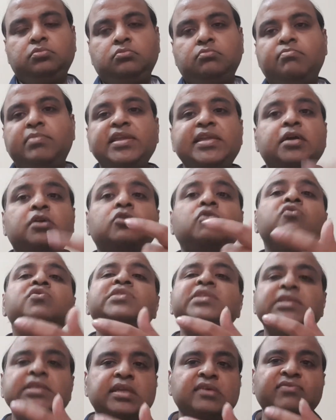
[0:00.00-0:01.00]
by a close
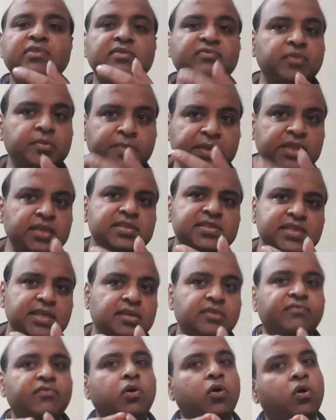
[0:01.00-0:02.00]
interval we mean set
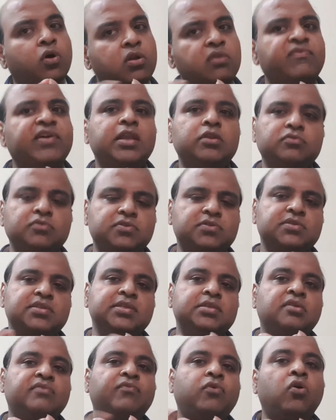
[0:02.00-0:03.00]
of all values,
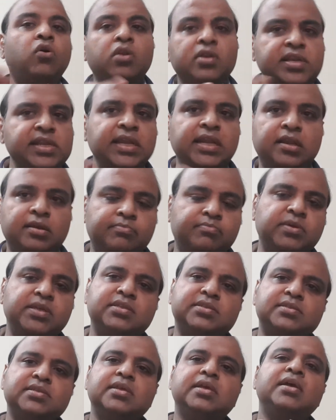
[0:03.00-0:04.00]
set of all real
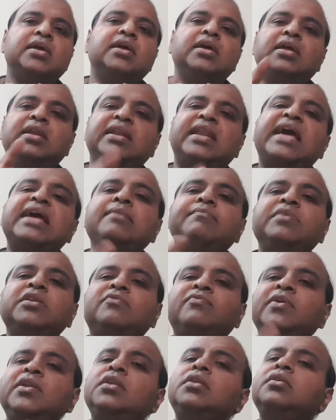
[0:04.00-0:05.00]
numbers lying
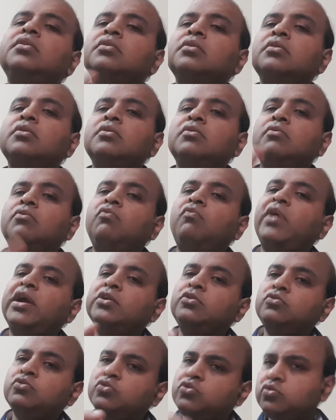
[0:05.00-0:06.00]
between
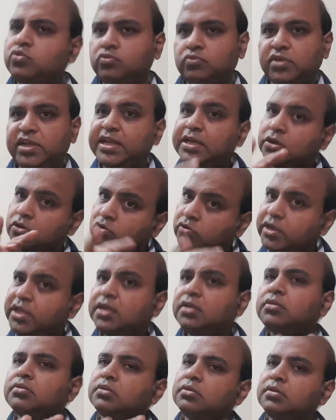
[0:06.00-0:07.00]
1 to 2,
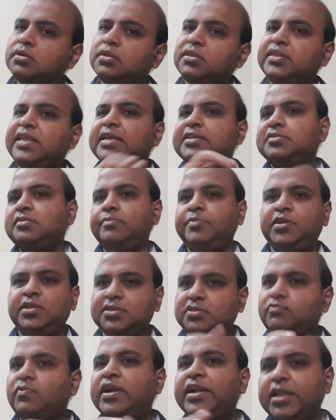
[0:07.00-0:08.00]
including the
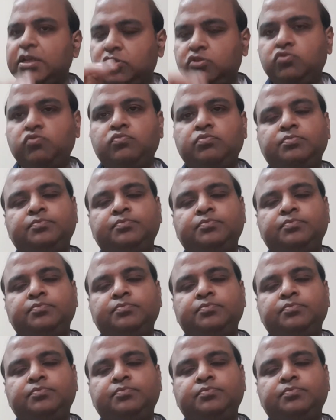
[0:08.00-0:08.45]
extremities 1 and 2.